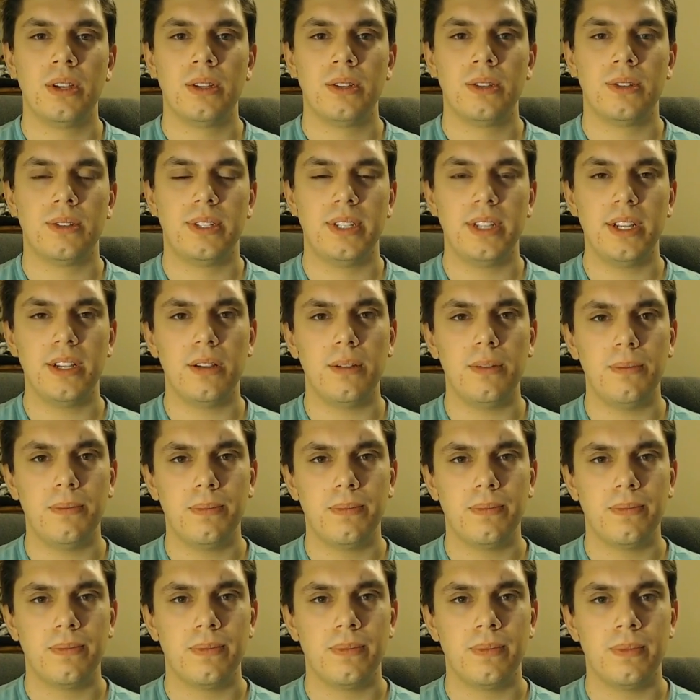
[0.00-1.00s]
Still,
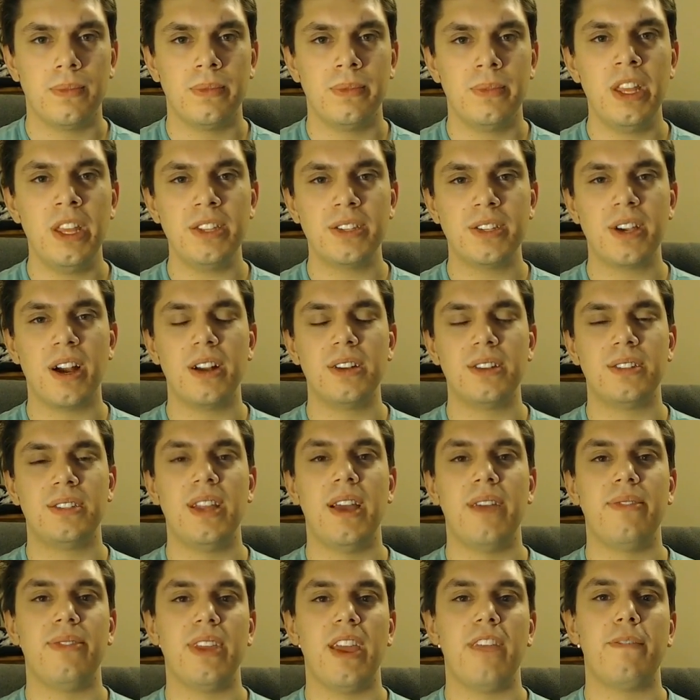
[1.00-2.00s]
these cards
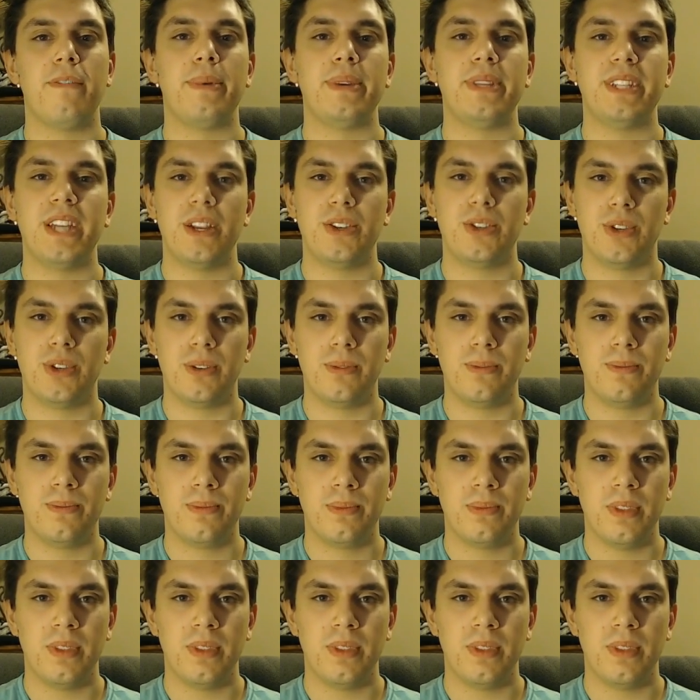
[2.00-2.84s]
definitely have potential,